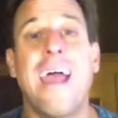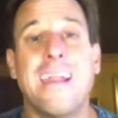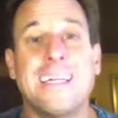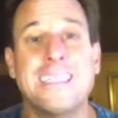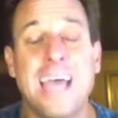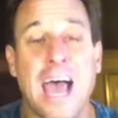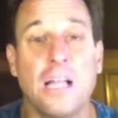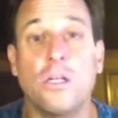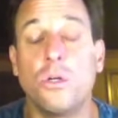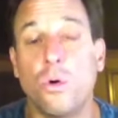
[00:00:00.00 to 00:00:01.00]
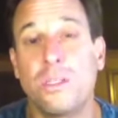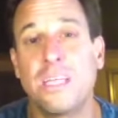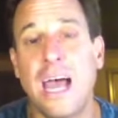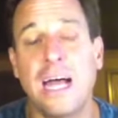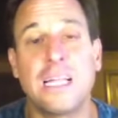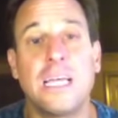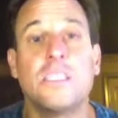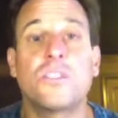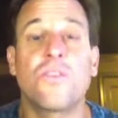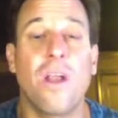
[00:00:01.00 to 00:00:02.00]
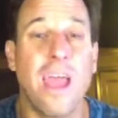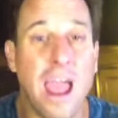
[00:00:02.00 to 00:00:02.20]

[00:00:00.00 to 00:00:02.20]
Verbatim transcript: and a talent or talents for